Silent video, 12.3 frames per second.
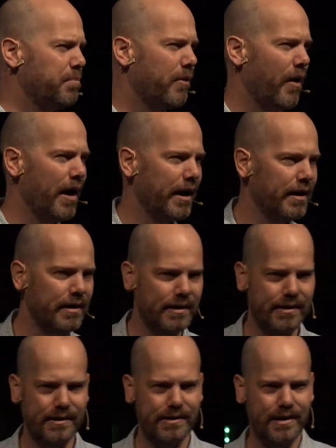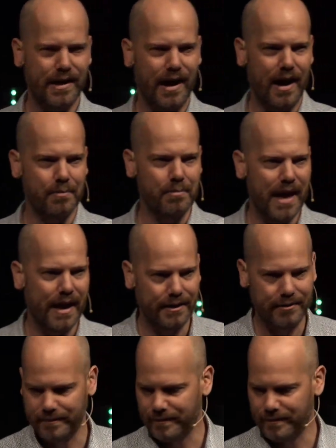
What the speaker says: I pray. Amen.